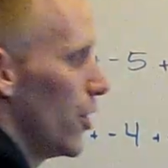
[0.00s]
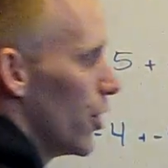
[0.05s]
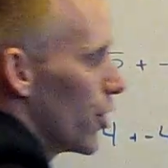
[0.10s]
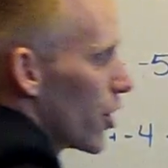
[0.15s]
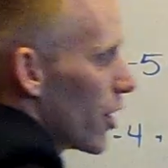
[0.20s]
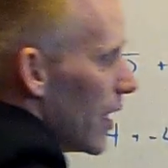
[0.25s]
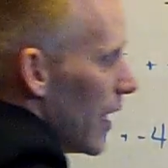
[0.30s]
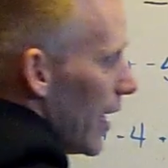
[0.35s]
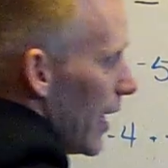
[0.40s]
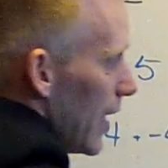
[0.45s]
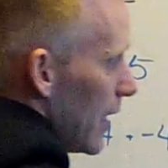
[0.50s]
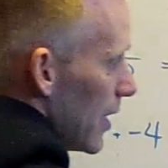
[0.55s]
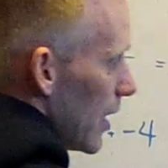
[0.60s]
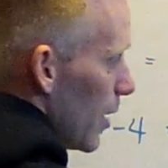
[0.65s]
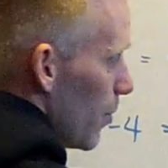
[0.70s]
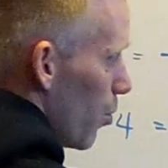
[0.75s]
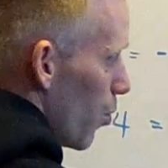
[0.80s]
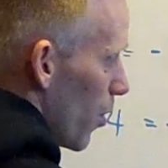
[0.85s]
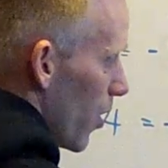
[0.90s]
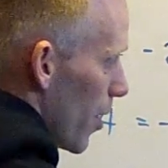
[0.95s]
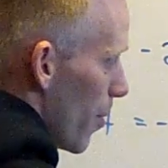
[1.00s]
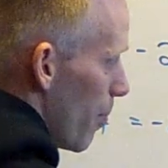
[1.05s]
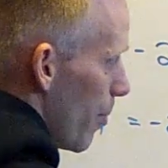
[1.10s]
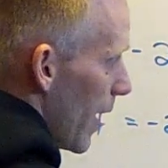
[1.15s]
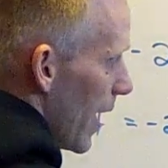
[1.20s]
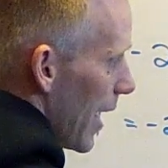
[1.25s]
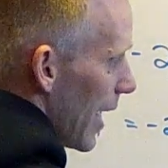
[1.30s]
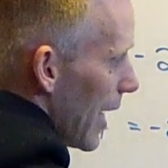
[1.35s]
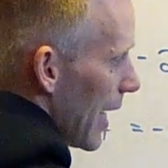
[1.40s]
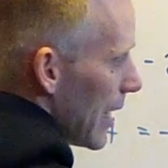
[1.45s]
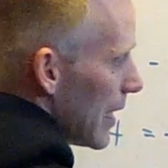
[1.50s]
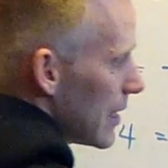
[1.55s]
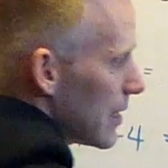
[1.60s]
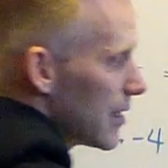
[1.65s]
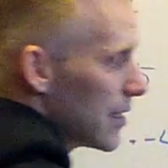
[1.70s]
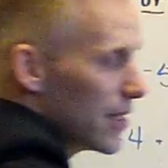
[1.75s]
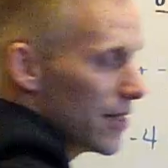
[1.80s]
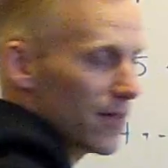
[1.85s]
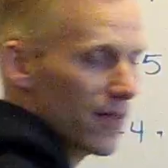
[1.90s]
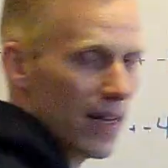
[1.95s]
you're going to end up with a
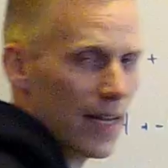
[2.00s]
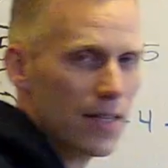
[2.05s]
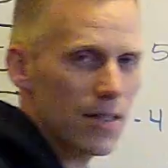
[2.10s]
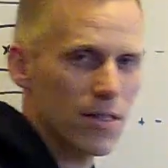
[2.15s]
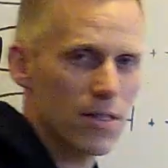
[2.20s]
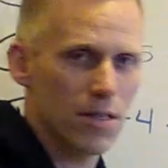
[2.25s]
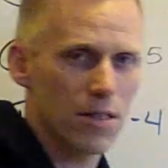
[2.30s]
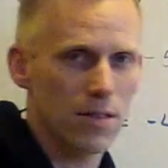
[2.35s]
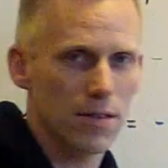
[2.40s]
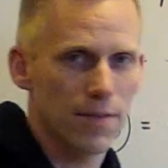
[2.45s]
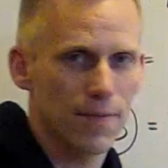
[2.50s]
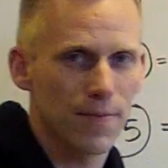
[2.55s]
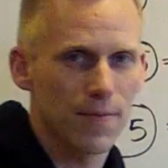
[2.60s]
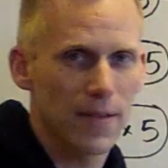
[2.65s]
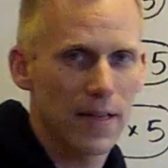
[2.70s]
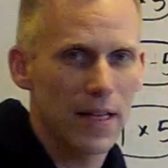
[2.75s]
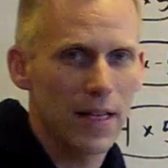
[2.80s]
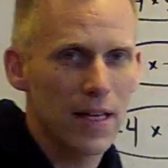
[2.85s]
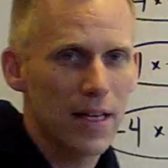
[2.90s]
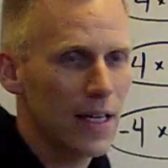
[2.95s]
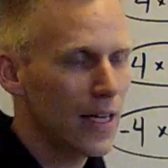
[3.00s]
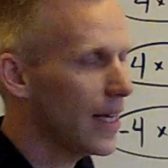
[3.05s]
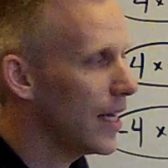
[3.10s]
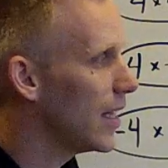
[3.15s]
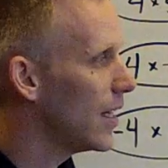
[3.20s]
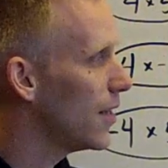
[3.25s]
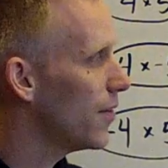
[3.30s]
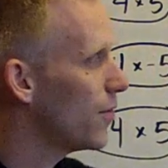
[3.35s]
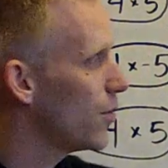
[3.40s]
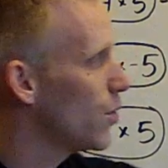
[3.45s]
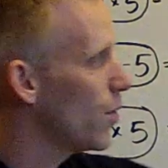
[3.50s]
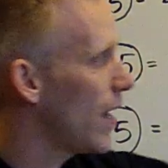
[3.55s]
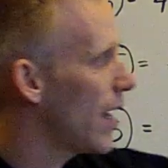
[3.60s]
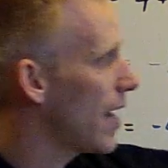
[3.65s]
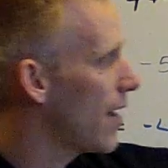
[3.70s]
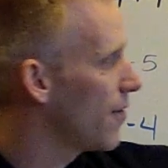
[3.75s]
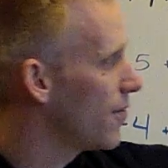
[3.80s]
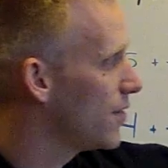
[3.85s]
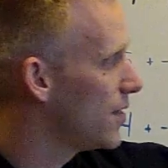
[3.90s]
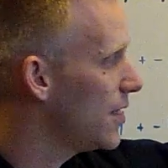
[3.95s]
positive answer. And if you
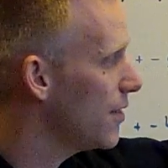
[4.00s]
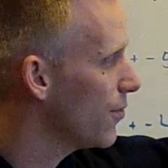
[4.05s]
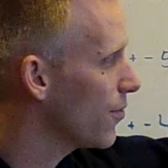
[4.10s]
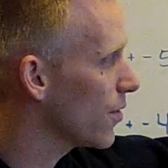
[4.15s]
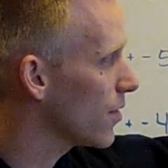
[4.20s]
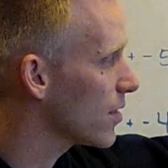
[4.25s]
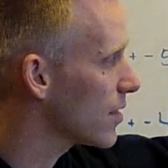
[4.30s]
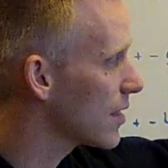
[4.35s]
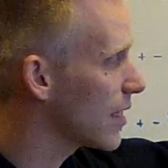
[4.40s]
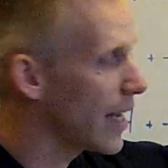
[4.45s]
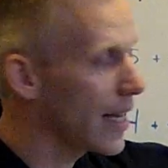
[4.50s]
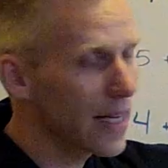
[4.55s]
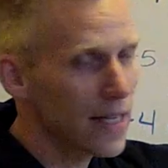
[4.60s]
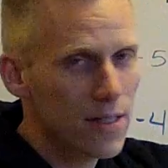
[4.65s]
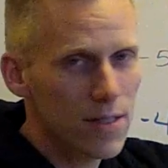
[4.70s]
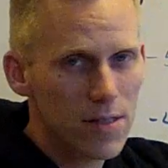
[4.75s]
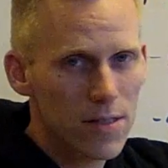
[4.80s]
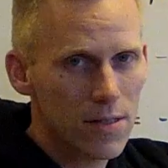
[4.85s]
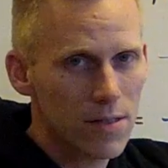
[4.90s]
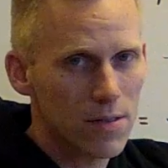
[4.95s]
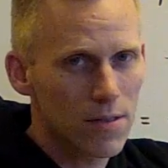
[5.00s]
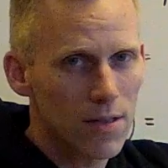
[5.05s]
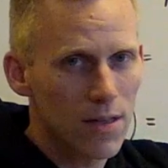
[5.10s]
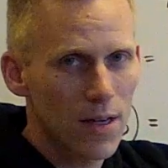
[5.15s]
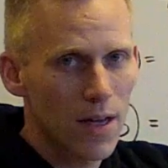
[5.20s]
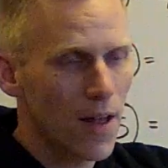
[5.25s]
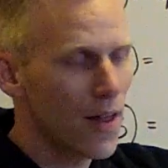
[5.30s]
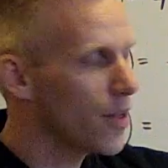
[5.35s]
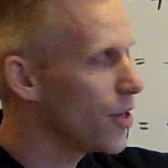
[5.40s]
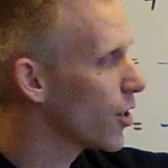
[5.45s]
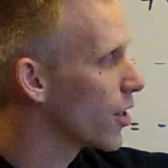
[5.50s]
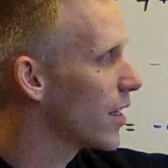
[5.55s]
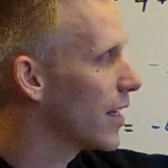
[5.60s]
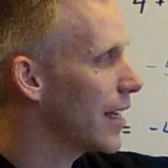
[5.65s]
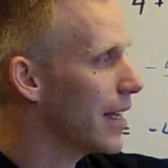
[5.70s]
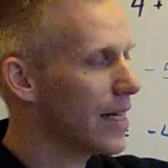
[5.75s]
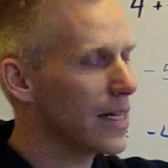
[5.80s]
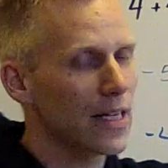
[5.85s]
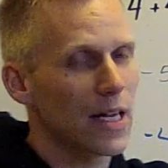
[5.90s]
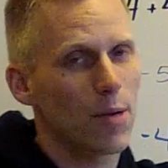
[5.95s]
have different signs, you're going
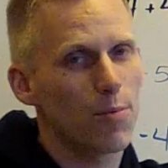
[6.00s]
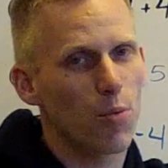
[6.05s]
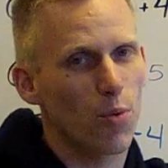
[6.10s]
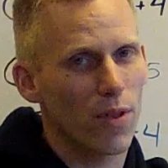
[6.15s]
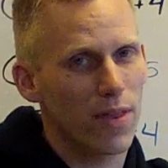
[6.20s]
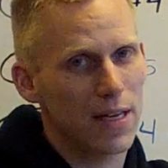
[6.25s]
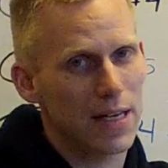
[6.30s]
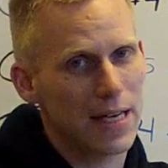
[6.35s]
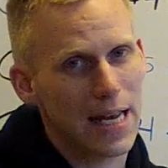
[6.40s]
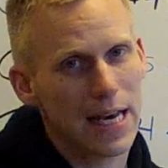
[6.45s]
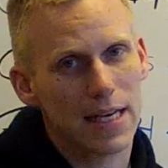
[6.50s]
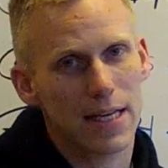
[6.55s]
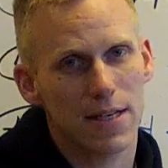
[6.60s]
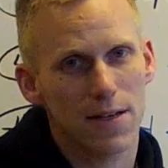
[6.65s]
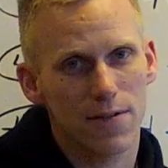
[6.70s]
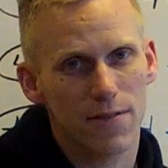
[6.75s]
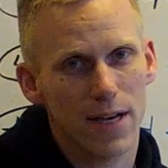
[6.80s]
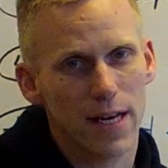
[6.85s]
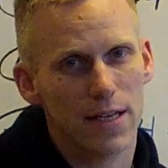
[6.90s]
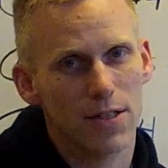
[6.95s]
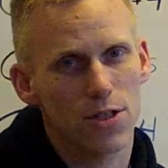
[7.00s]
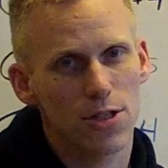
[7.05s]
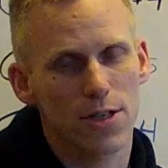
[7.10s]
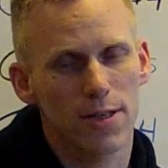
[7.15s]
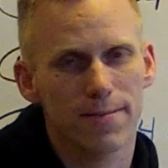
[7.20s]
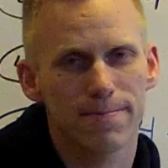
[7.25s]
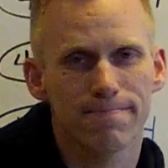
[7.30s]
to end up with a negative answer.